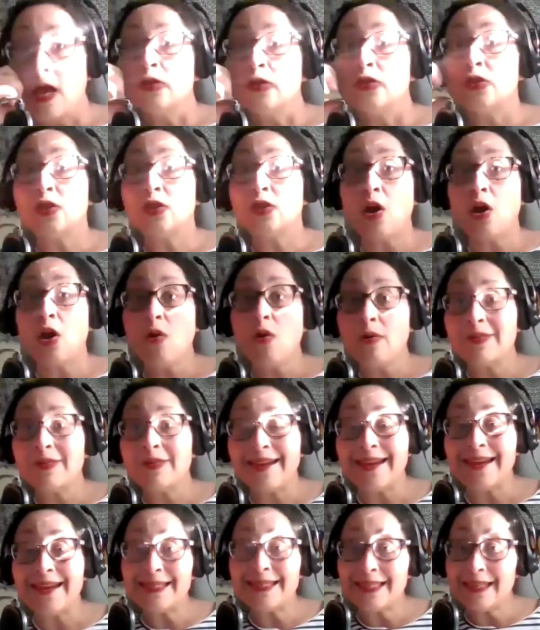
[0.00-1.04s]
So
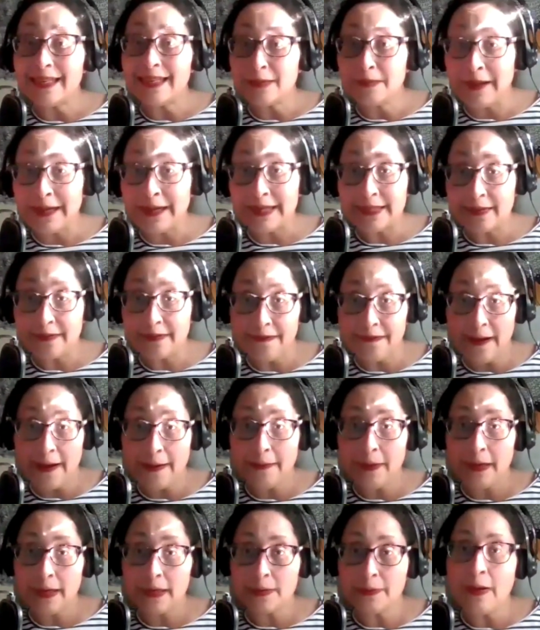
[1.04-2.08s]
the easiest place to find
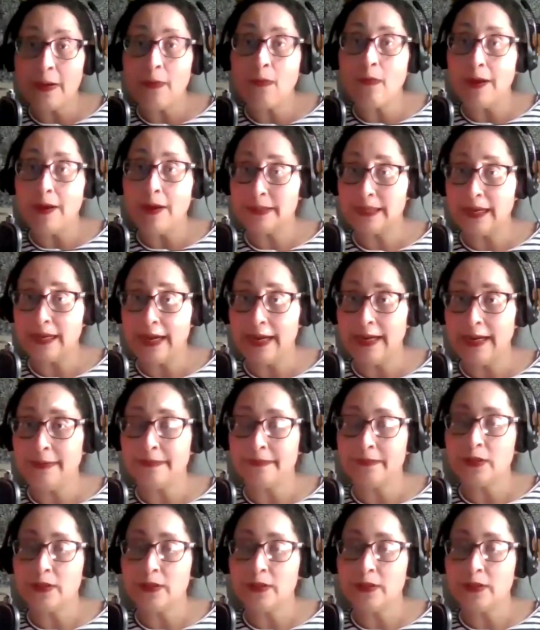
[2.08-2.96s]
me is my website.